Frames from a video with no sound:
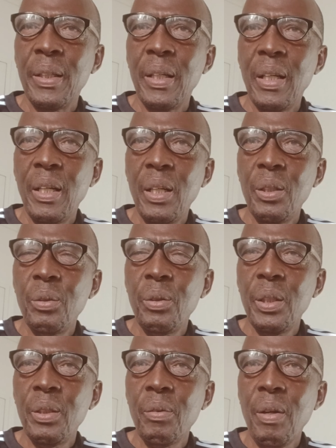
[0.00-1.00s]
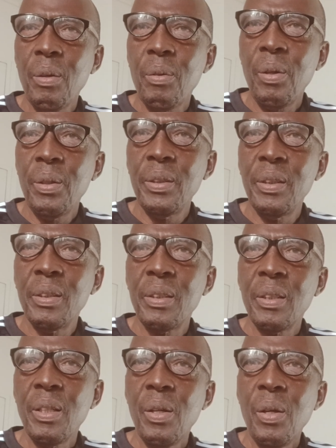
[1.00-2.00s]
and not natural causes,
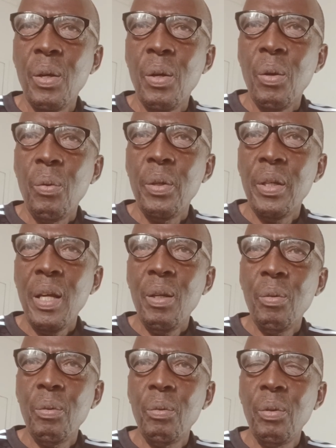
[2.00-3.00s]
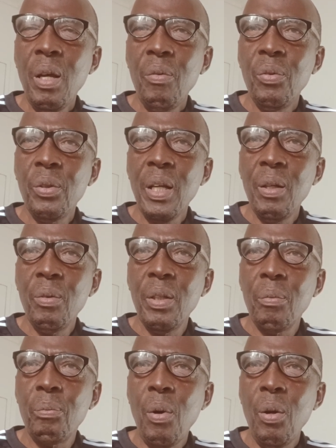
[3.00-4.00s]
we have to get to
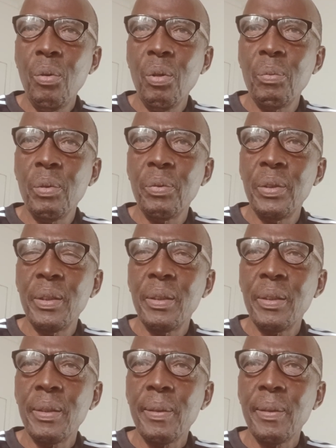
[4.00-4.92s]
the bottom of this.